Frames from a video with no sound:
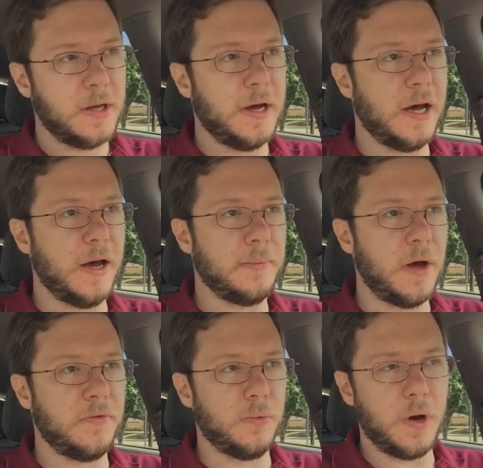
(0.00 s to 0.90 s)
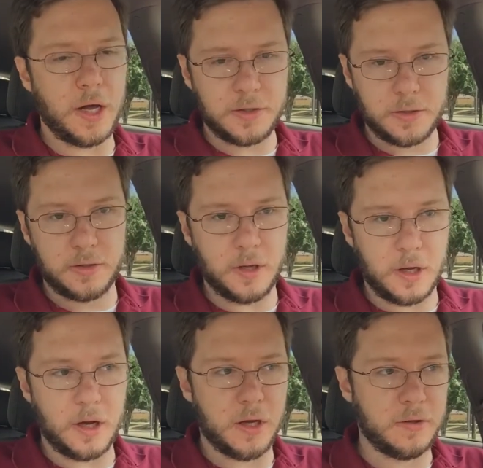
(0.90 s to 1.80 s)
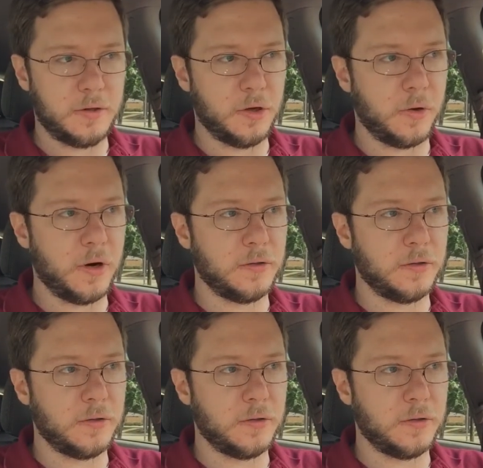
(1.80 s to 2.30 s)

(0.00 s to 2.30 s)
Um, I've watched uh, Neil,